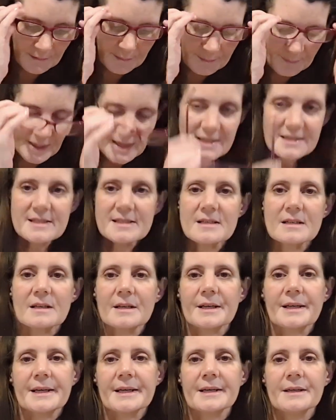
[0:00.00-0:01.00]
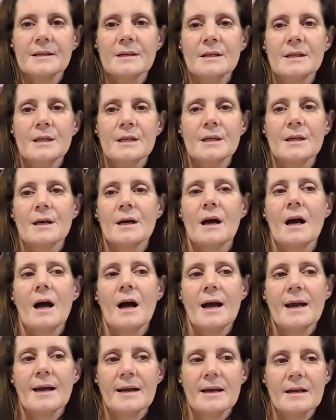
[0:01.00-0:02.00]
Basically,
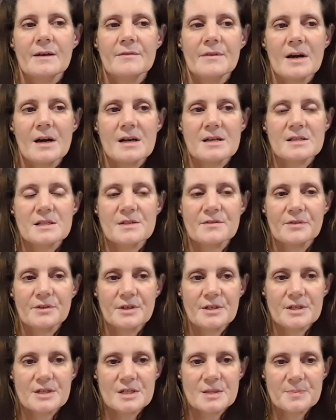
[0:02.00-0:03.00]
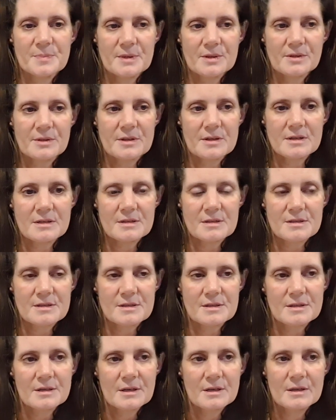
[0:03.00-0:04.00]
I have asked a very
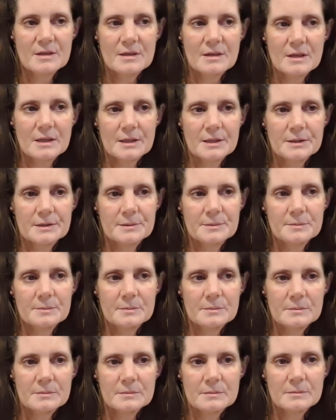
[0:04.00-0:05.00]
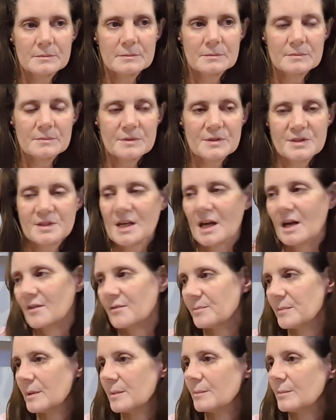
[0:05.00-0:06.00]
experienced staff
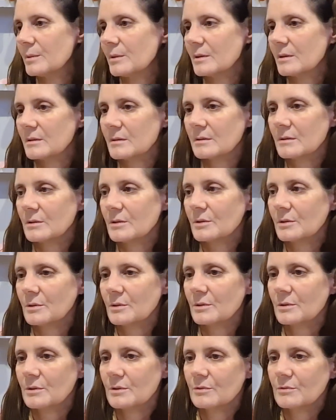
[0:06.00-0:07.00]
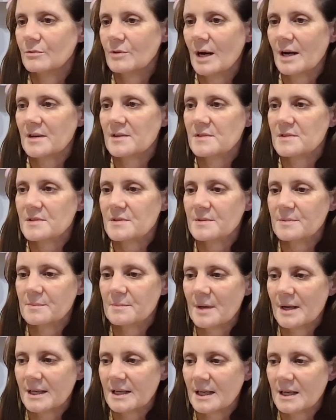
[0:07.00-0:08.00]
member who runs
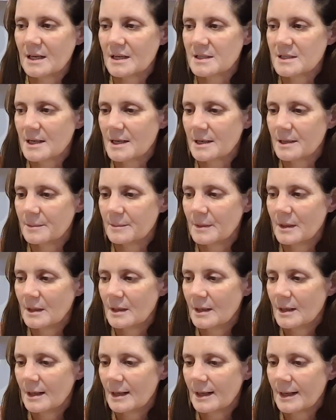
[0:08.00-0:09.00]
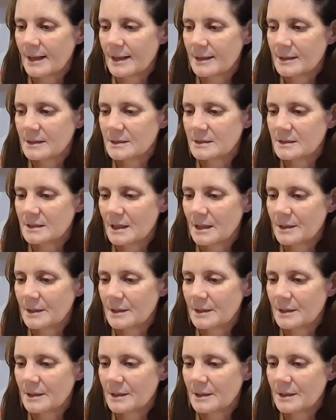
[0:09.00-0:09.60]
my care team, and